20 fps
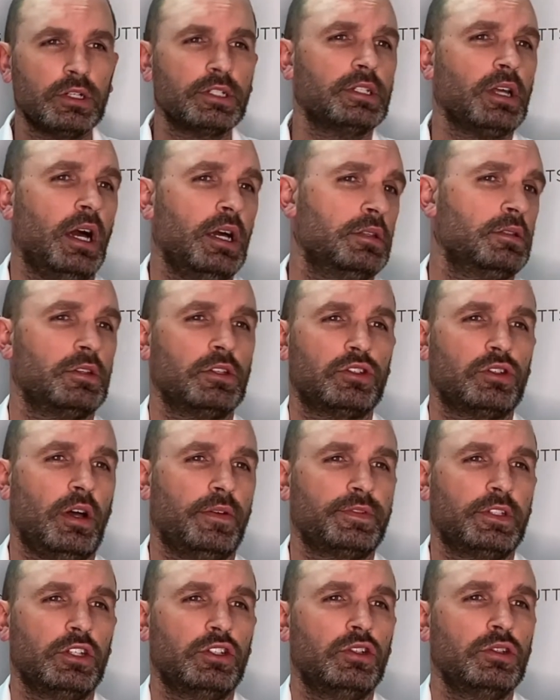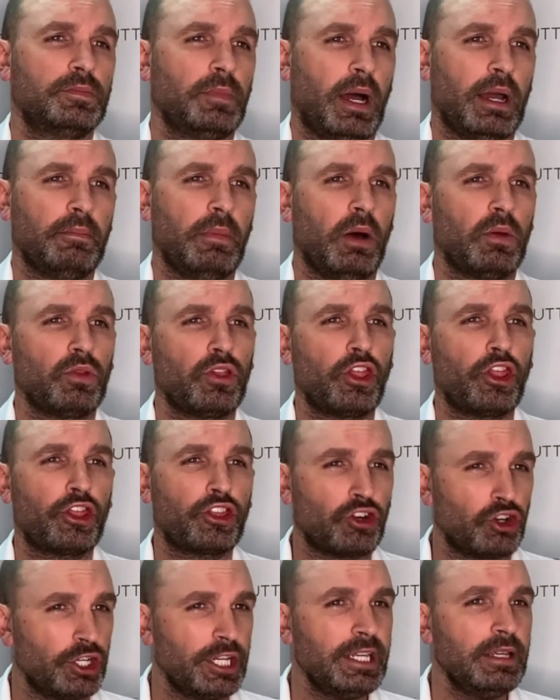tightens the soft tissues by about
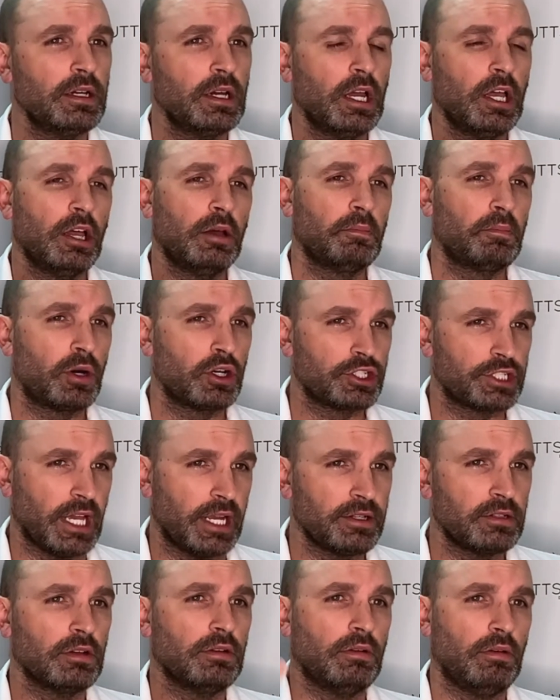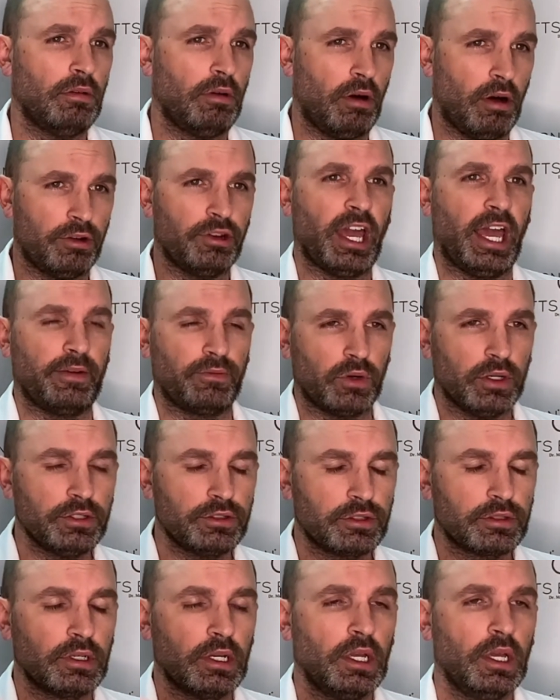30% on
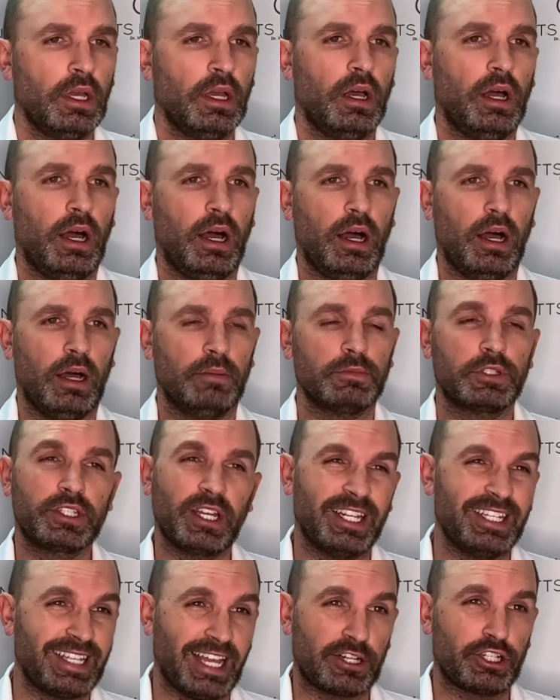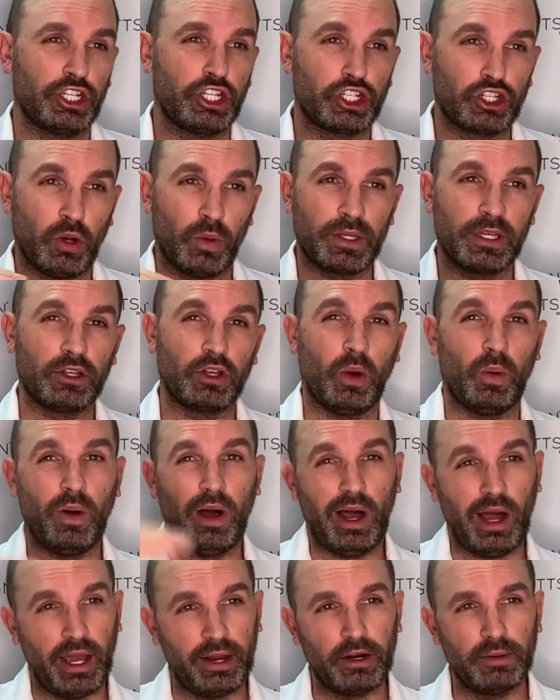average. Studies actually show it can go
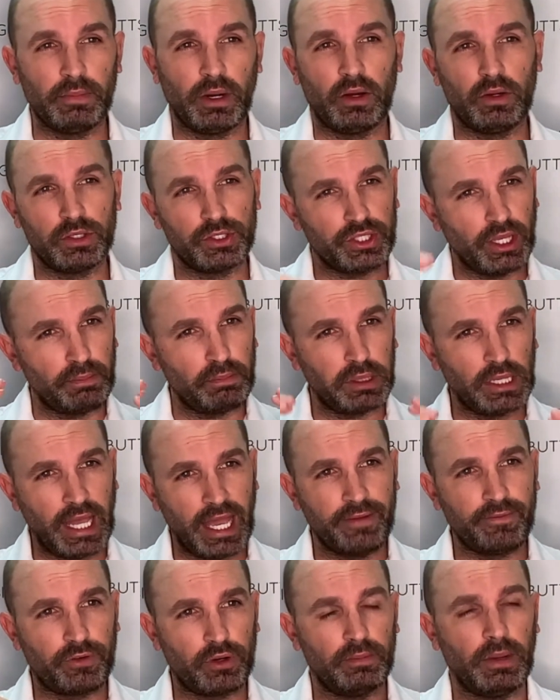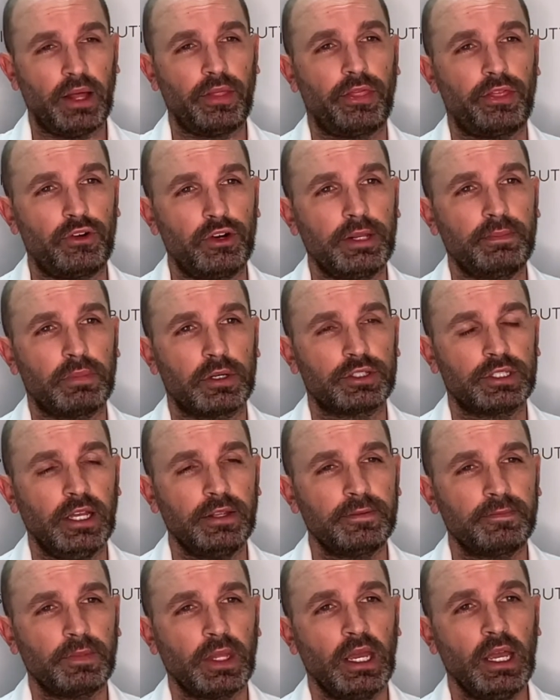higher, but I always say plan for about 30%.
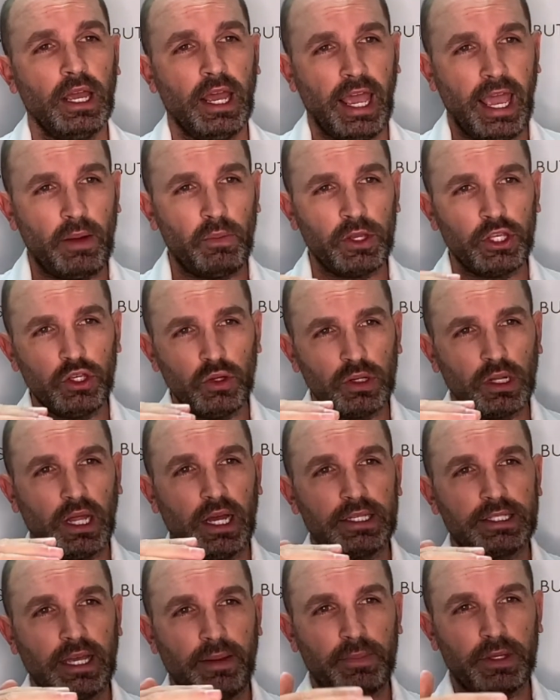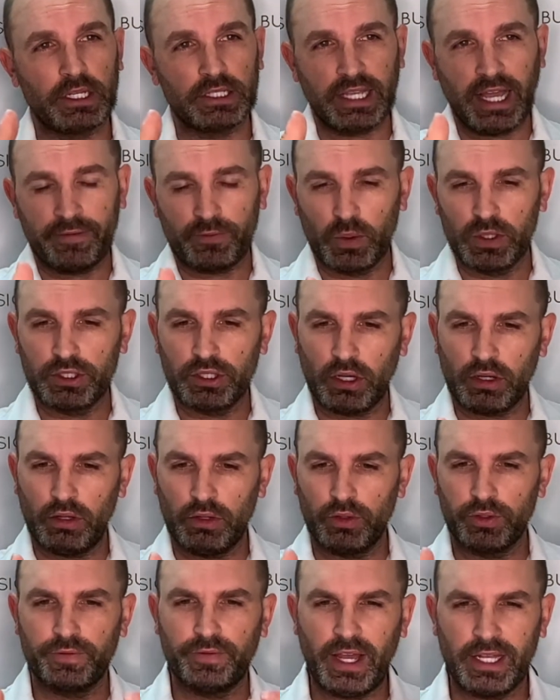And we utilize that because after we suck all
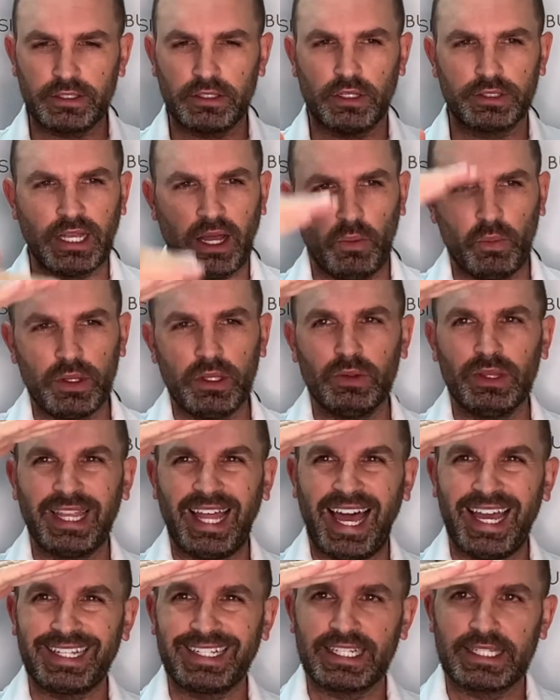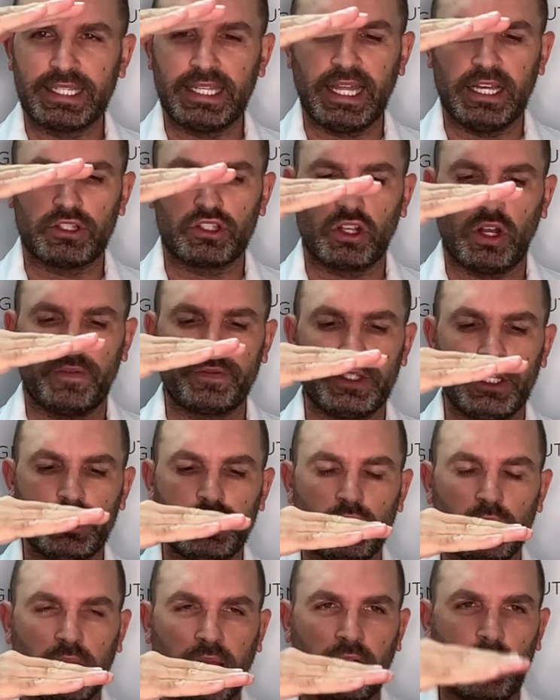those fat cells out, we'd like to see that soft
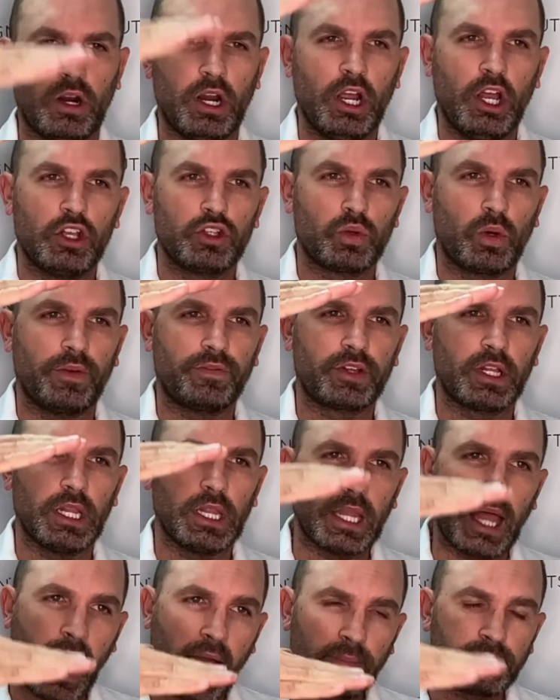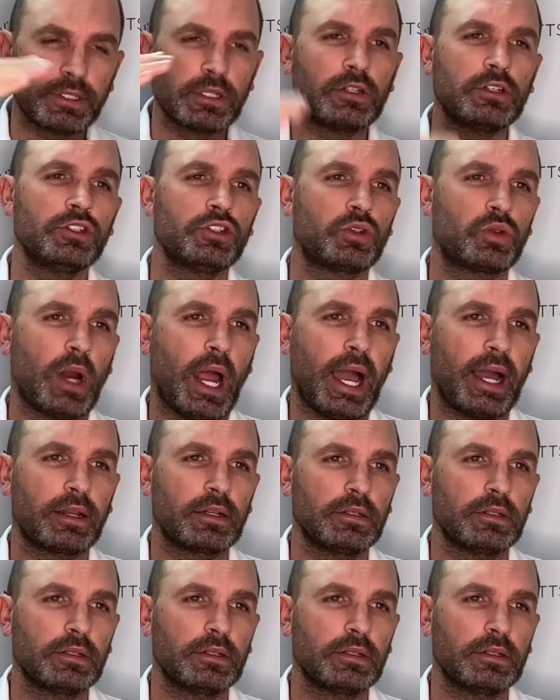tissue layer sort of collapse and contract